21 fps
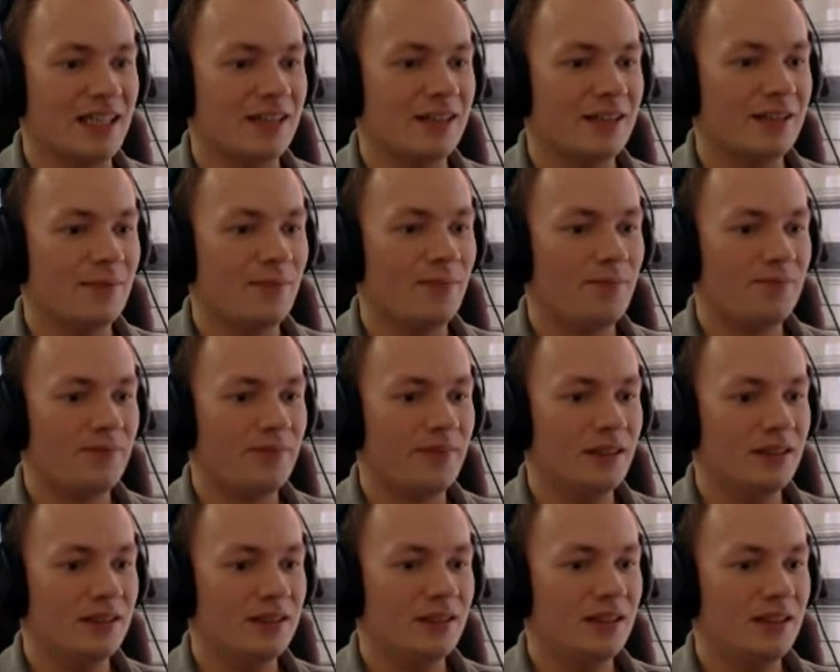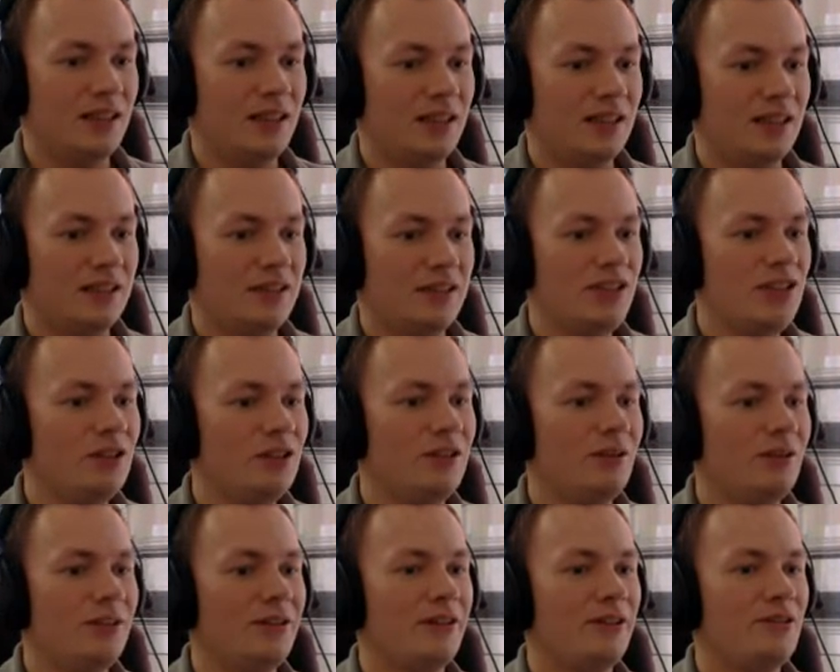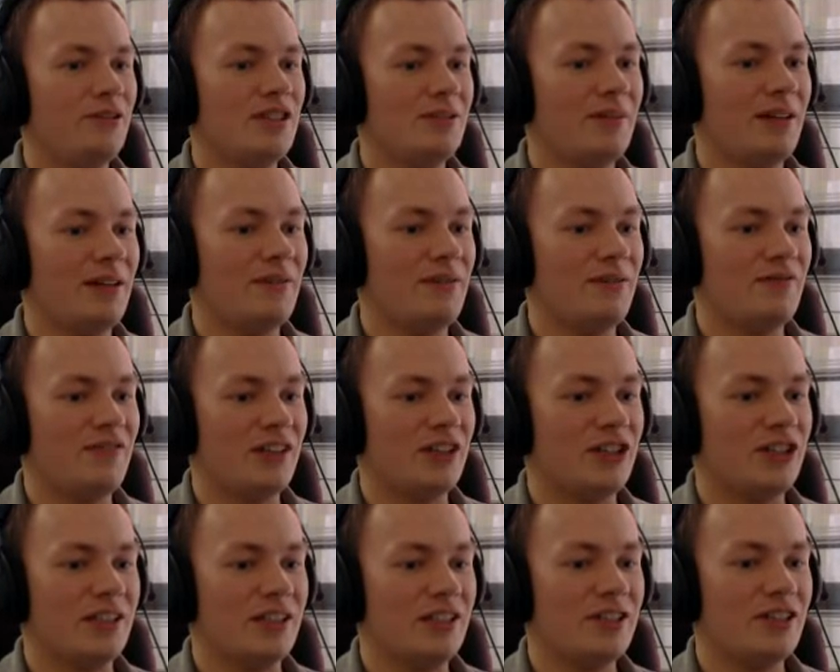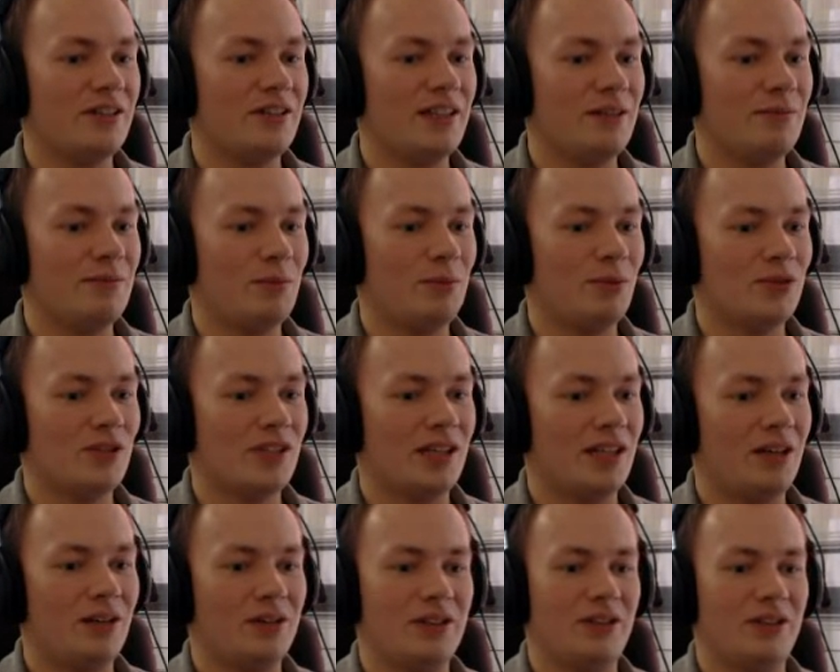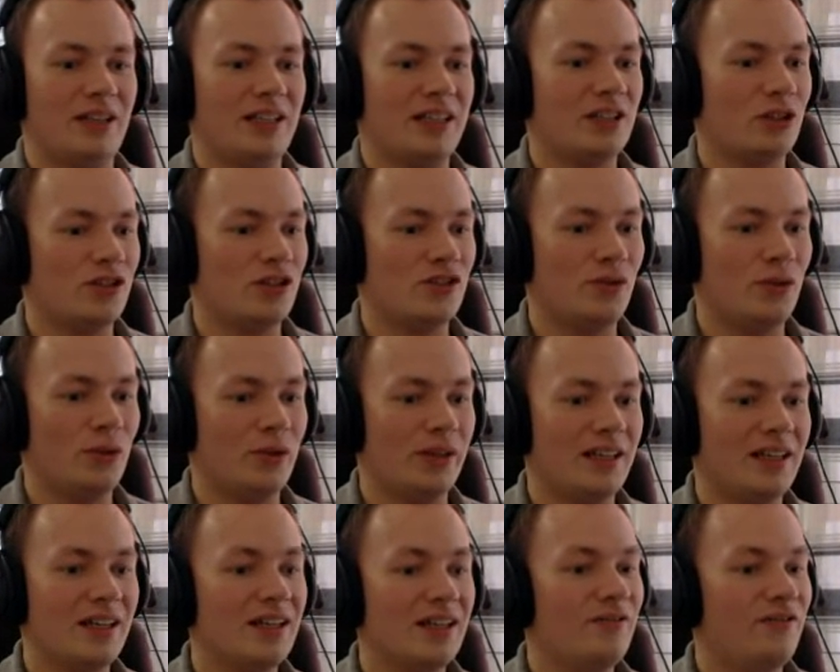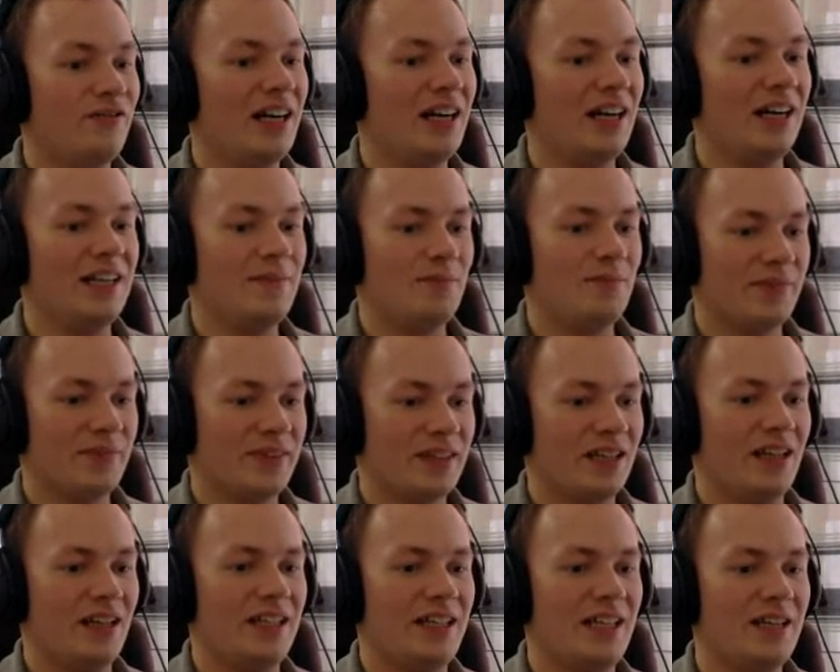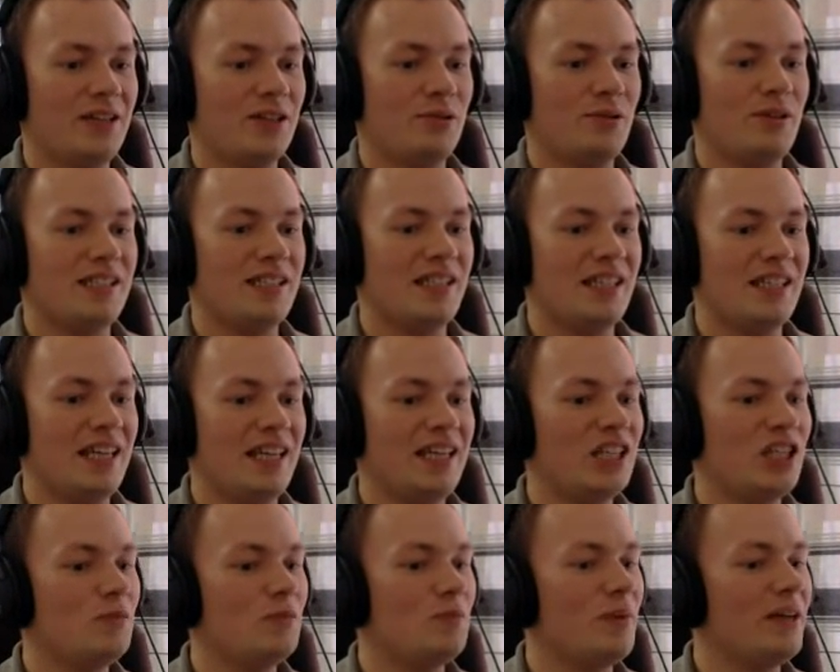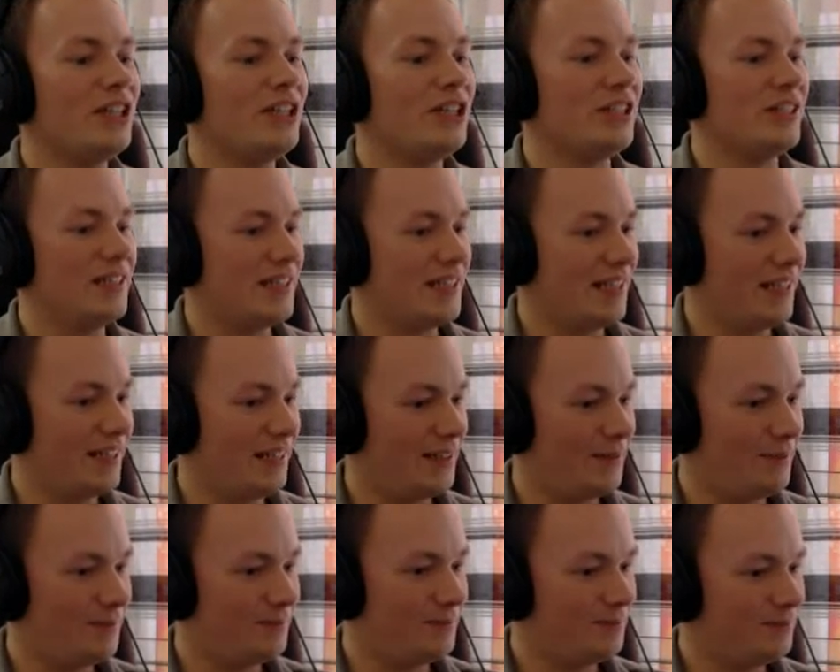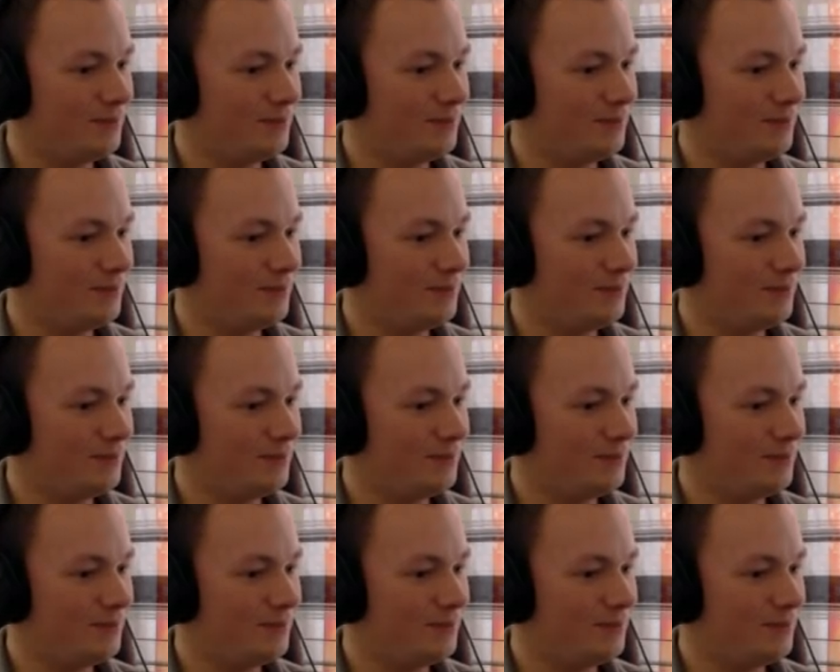Uh, no, I want to increase the rate of infection. Let's go there one more time. Oh no, that costs 40. Fine, I'll increase the incubation time.